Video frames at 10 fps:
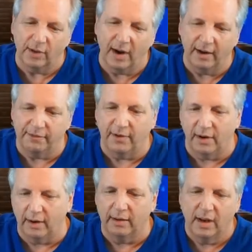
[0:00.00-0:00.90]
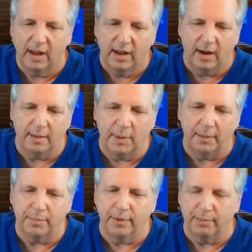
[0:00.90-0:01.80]
IFR, I
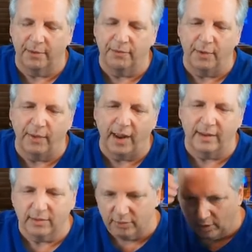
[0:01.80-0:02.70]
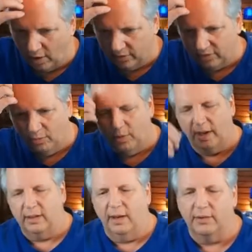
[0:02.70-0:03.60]
might prefer that. So also what
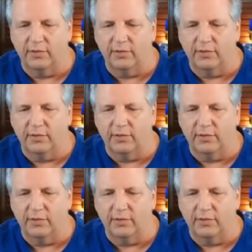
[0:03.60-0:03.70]
I'd like to